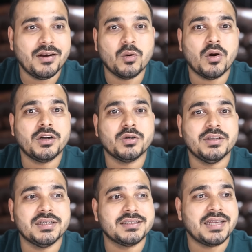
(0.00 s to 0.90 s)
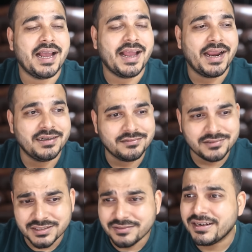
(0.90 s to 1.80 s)
a look onto this and
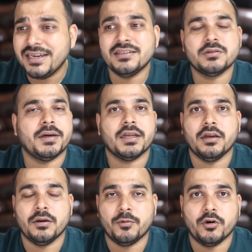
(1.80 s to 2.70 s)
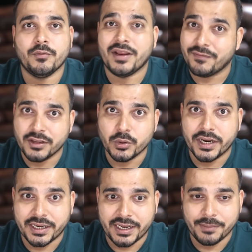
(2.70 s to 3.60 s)
just read this particular report whenever you
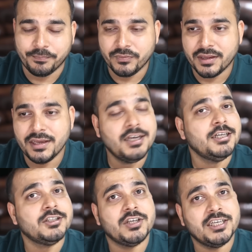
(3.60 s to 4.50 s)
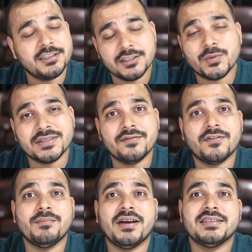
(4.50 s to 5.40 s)
get time. So yes, this was it
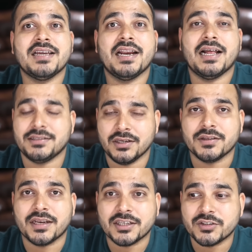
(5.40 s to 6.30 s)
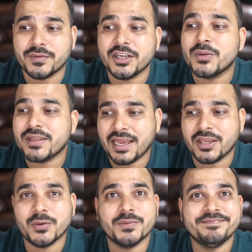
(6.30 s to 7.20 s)
from my side. I'll see you in the next video.
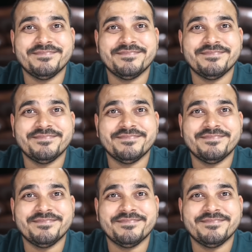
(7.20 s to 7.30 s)
Thank you.